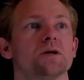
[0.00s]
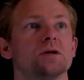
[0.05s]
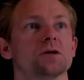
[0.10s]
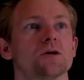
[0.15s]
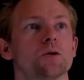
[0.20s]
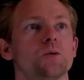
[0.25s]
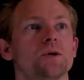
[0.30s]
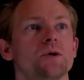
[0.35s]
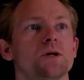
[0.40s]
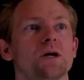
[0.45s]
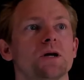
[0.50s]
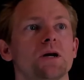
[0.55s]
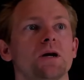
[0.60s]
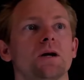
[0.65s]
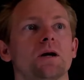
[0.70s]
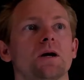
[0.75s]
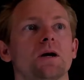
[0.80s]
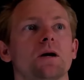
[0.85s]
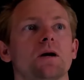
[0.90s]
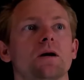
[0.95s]
So we take
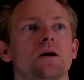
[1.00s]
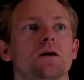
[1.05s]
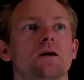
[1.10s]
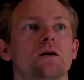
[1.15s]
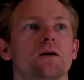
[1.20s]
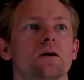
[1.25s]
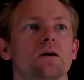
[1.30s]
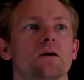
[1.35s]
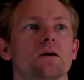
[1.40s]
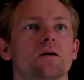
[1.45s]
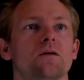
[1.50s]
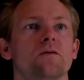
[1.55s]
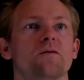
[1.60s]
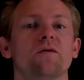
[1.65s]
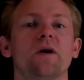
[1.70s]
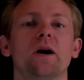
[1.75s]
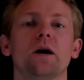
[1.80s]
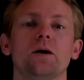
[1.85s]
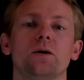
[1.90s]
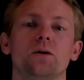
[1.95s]
the
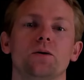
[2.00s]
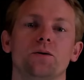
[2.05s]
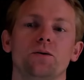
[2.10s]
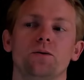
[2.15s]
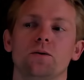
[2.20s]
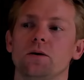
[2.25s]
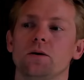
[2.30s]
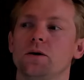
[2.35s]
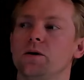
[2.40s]
value